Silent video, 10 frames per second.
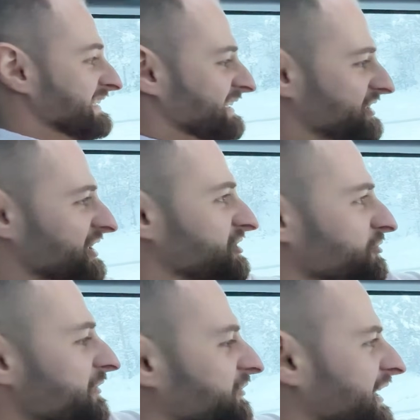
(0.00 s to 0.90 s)
Just
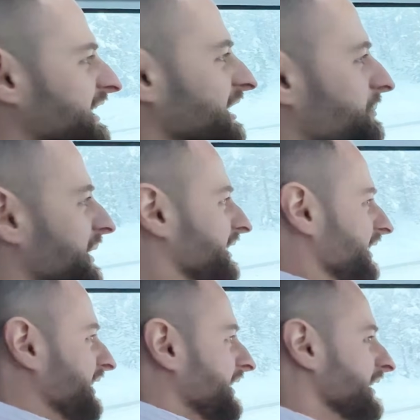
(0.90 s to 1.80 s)
drift a little bit.
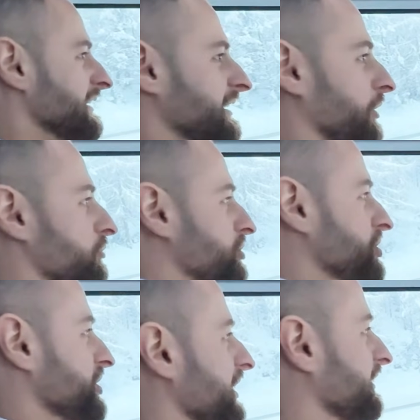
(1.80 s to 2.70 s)
Oh shit.